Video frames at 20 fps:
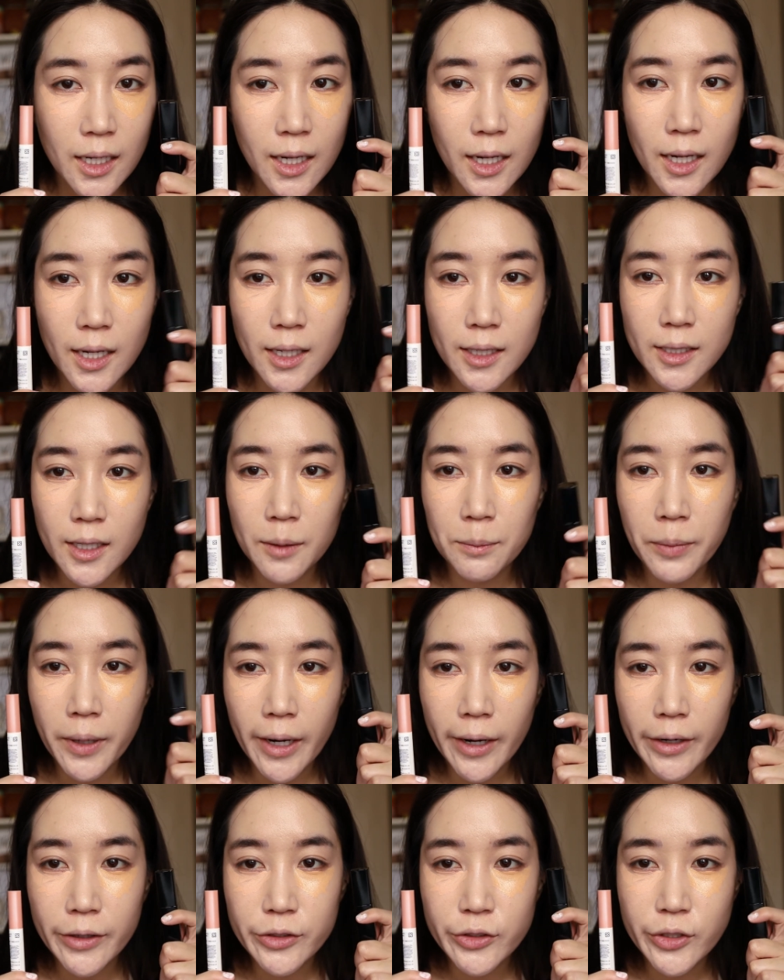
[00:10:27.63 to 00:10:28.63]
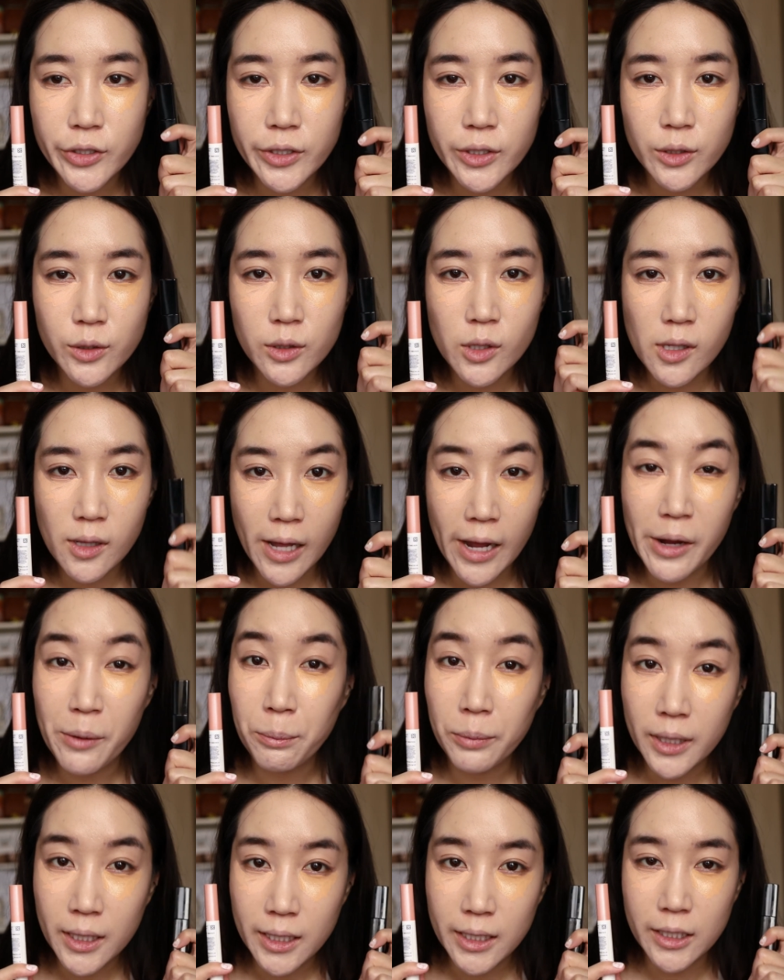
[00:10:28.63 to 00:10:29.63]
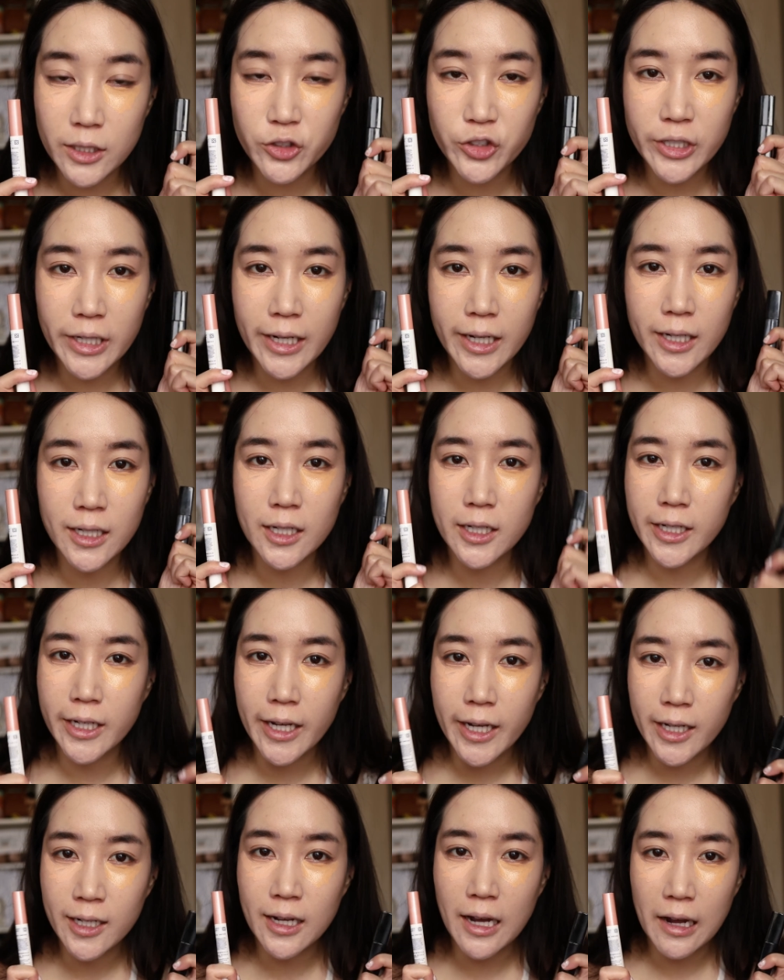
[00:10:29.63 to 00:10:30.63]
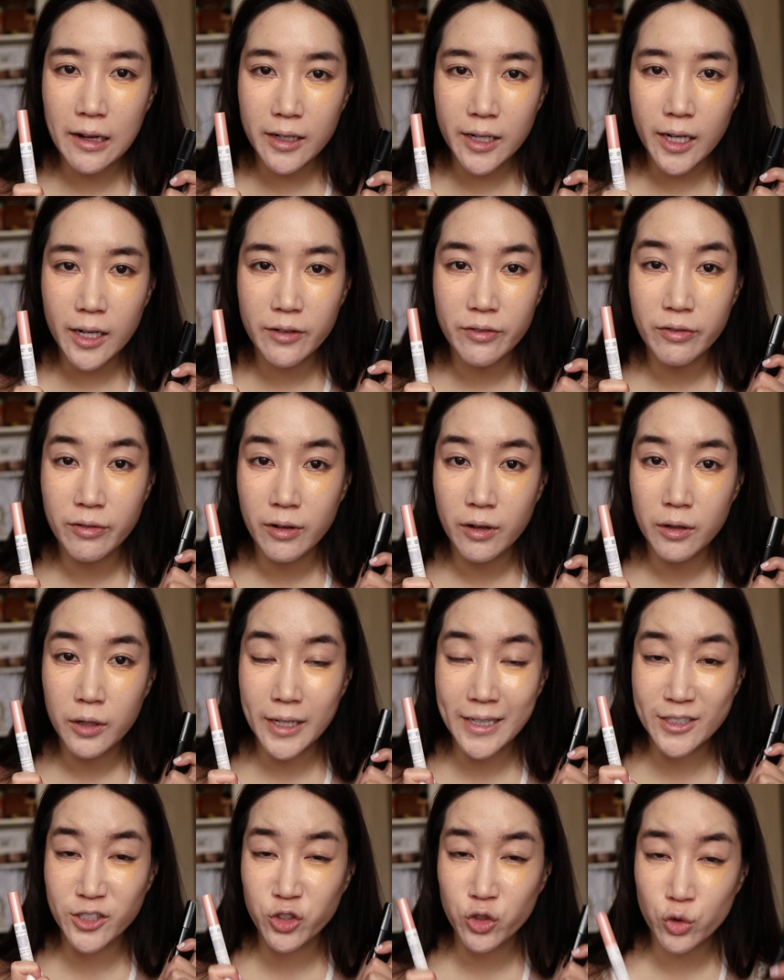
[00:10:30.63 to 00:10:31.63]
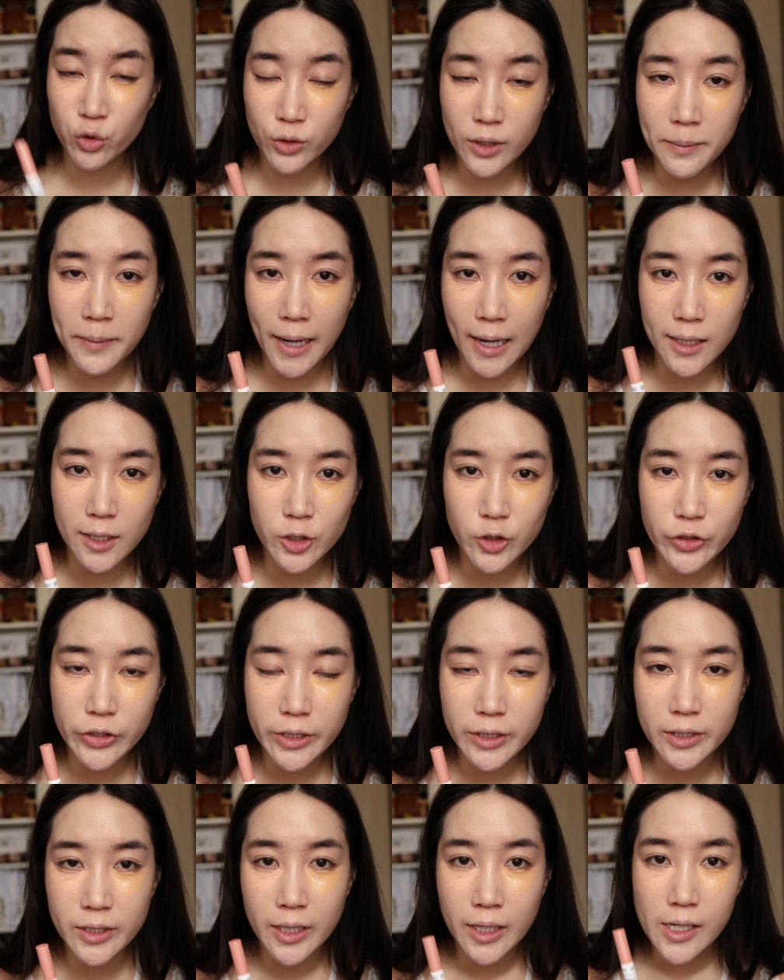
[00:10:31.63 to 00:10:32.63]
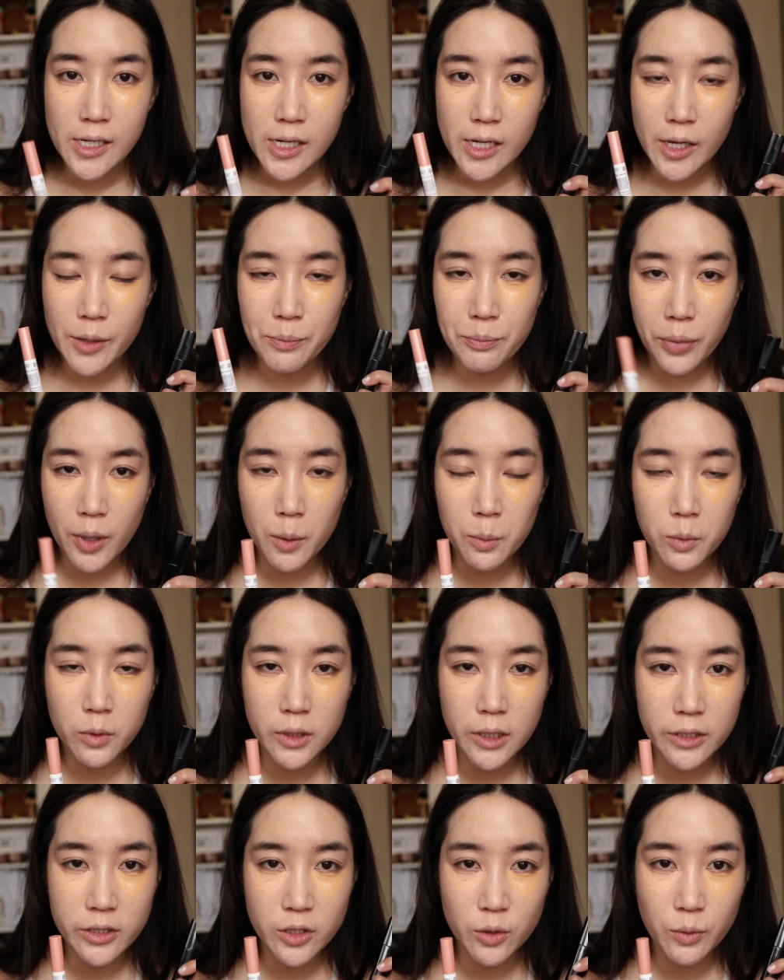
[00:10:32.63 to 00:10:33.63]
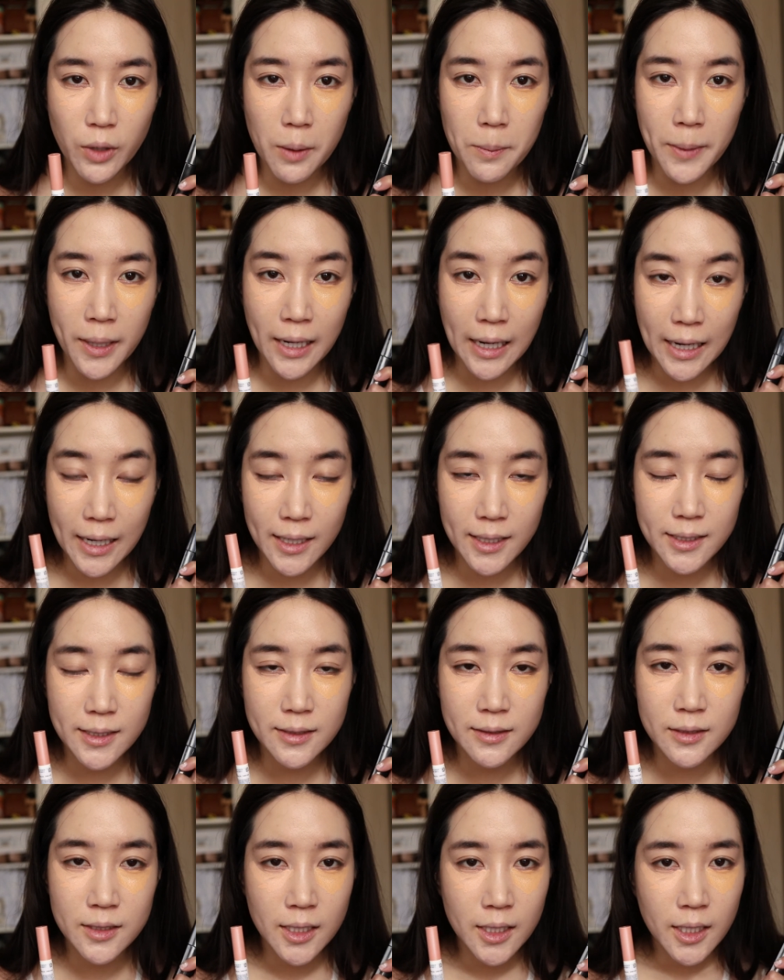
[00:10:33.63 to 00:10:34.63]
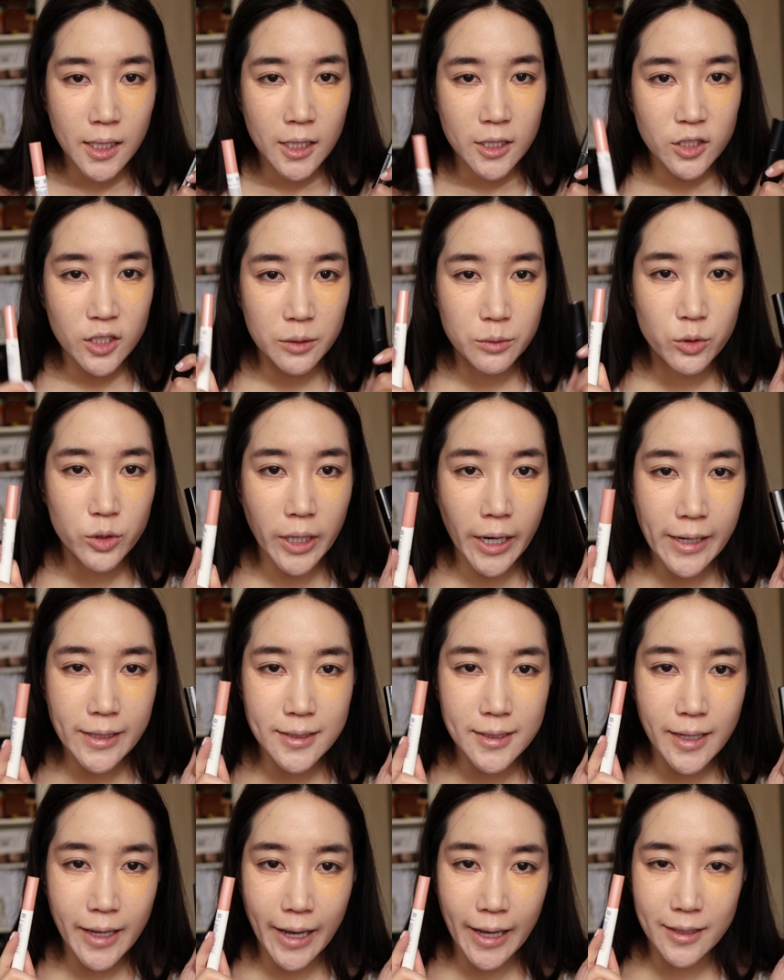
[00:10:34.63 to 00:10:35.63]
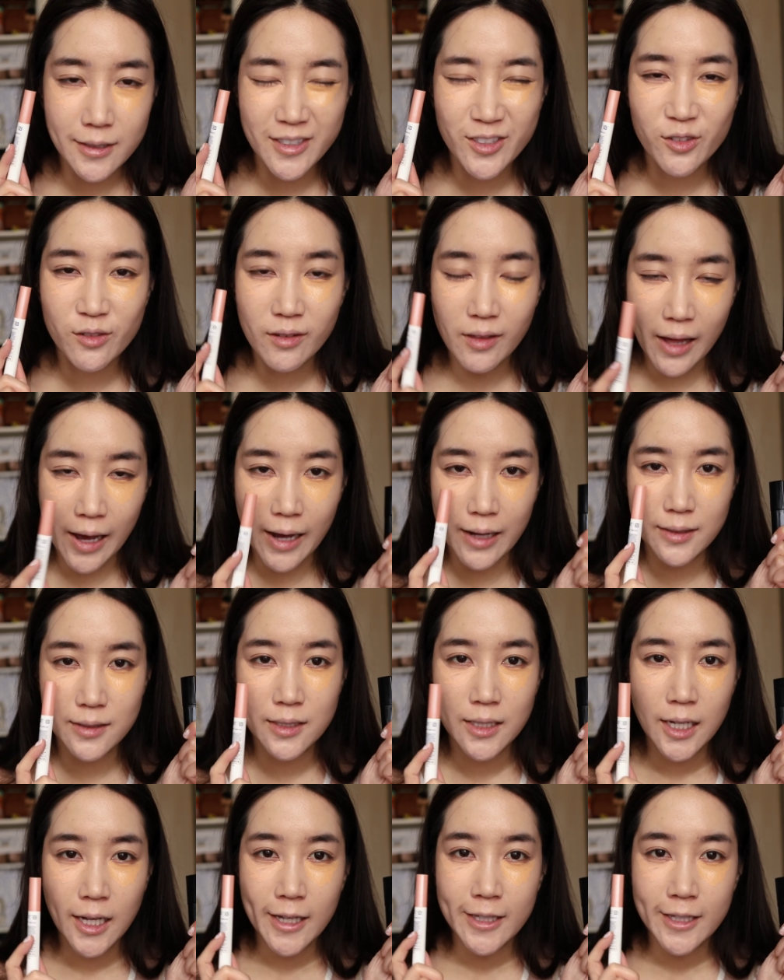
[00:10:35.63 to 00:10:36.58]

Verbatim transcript: uh, compared to the light peach. And again, I have extreme allergies and purpleness around my eyes so I'm trying to cancel that